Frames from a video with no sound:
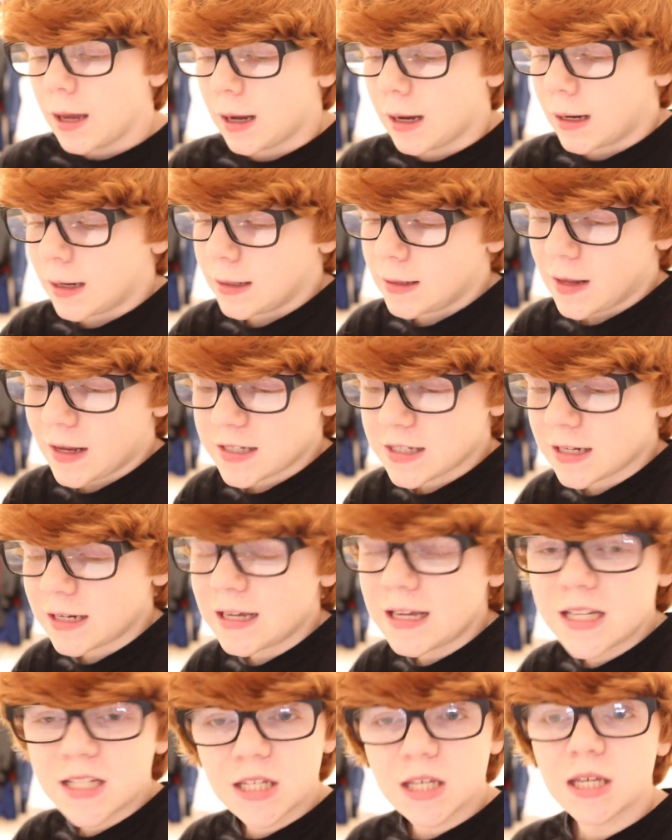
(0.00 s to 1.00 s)
And that's
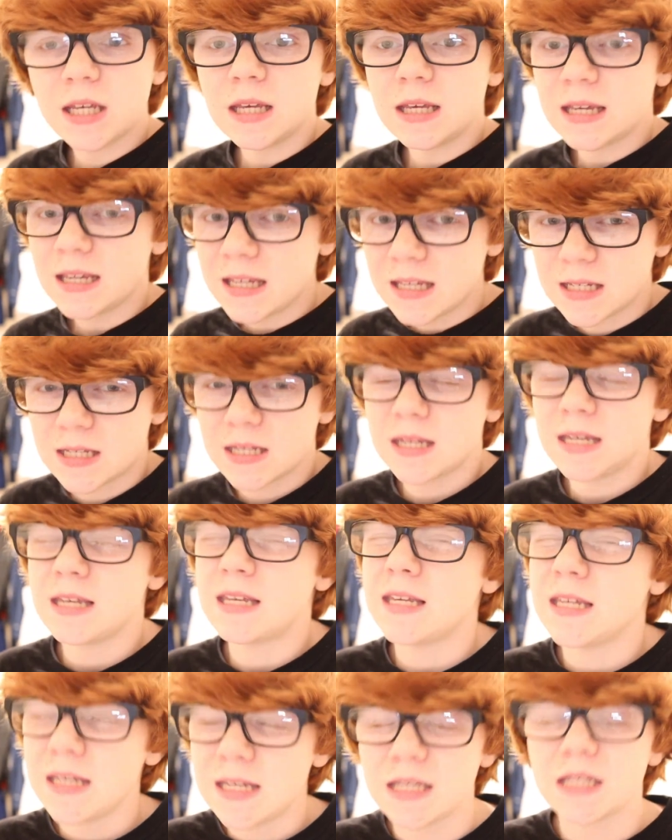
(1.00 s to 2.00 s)
an
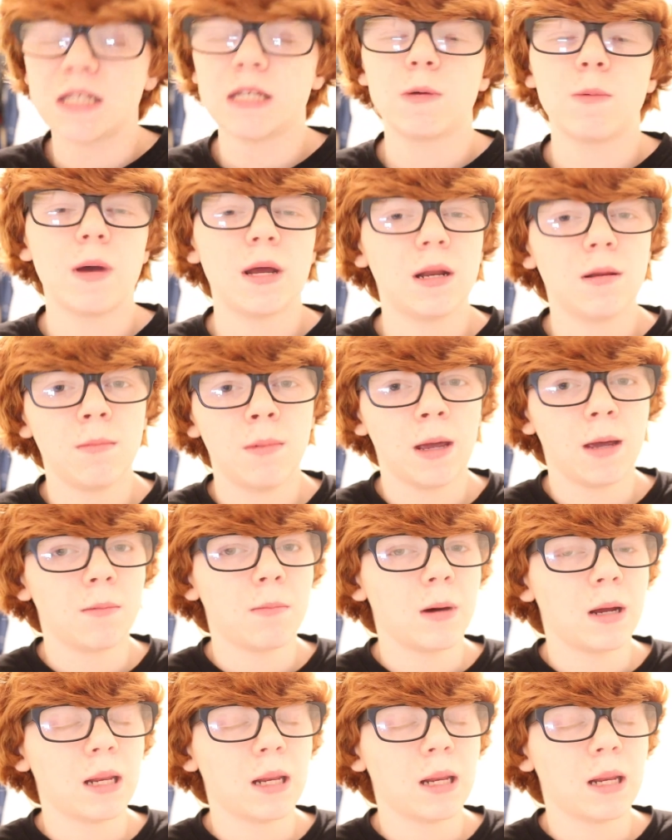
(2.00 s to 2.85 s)
easy way to make